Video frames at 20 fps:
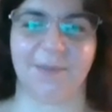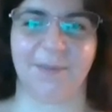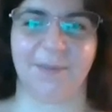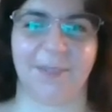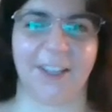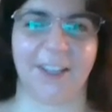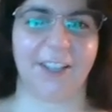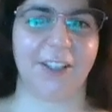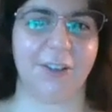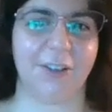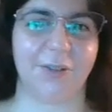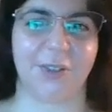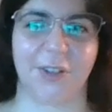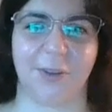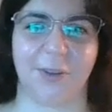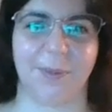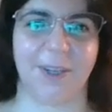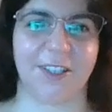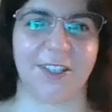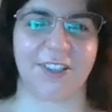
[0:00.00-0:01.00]
Thank you so
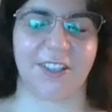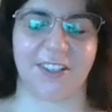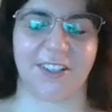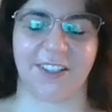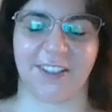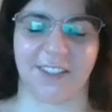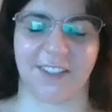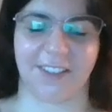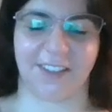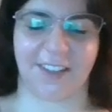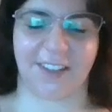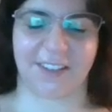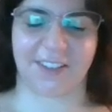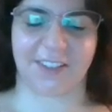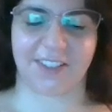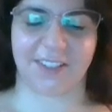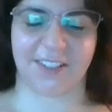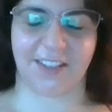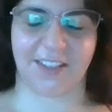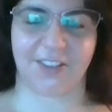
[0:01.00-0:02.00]
much. I think that
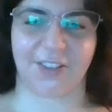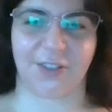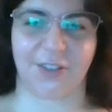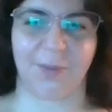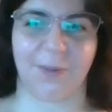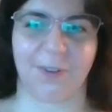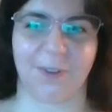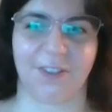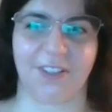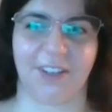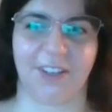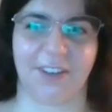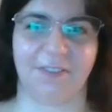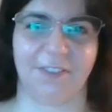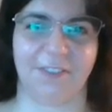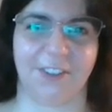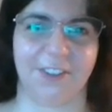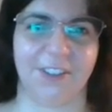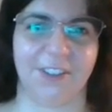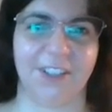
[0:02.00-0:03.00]
that's super
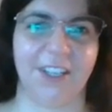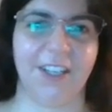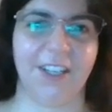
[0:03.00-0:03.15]
insightful.